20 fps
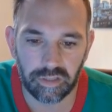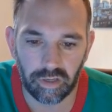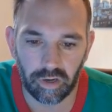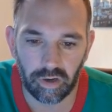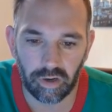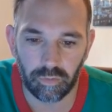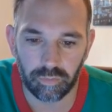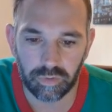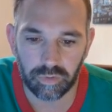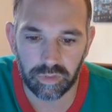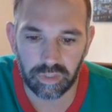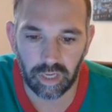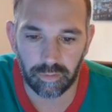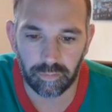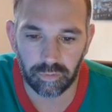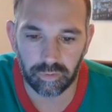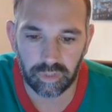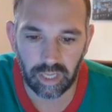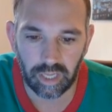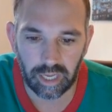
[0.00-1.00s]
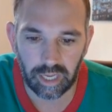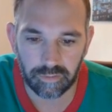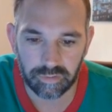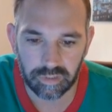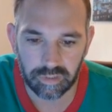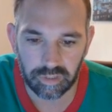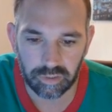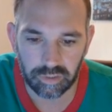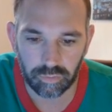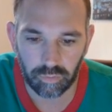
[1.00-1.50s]
double
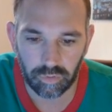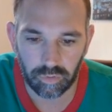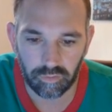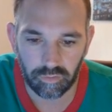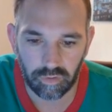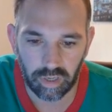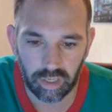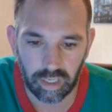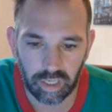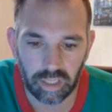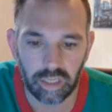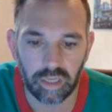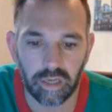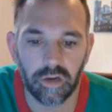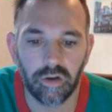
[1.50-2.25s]
taps, this one right